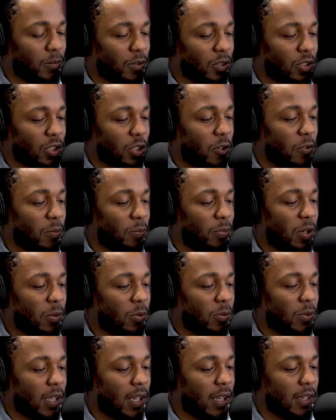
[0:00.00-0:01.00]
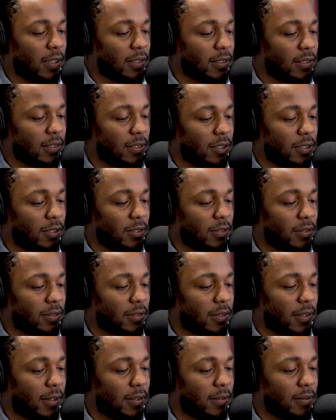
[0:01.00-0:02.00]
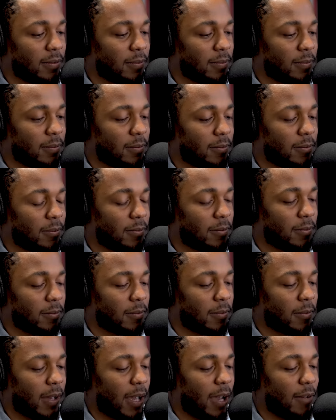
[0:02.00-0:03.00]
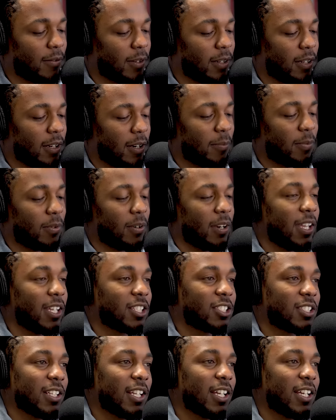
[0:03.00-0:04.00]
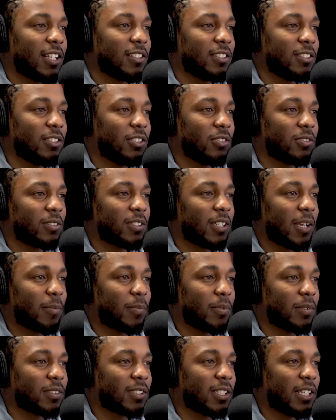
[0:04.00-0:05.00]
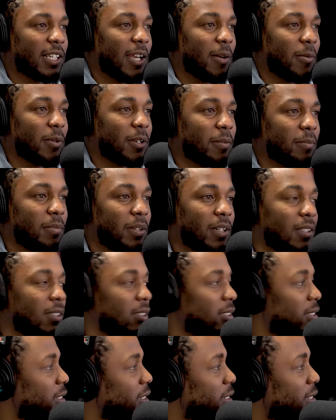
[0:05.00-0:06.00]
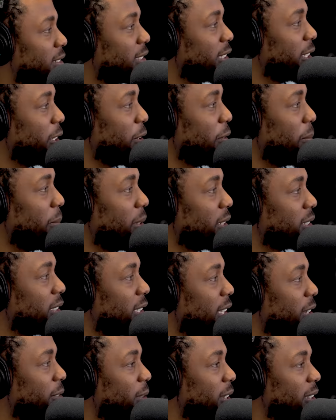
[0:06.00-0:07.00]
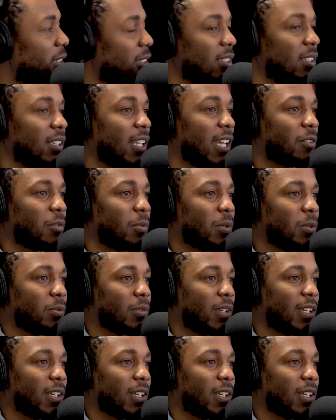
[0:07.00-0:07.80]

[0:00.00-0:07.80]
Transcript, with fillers: certain people that, you know, have an upper echelon, you know, type of celebrity, but still missing their way to connect with people.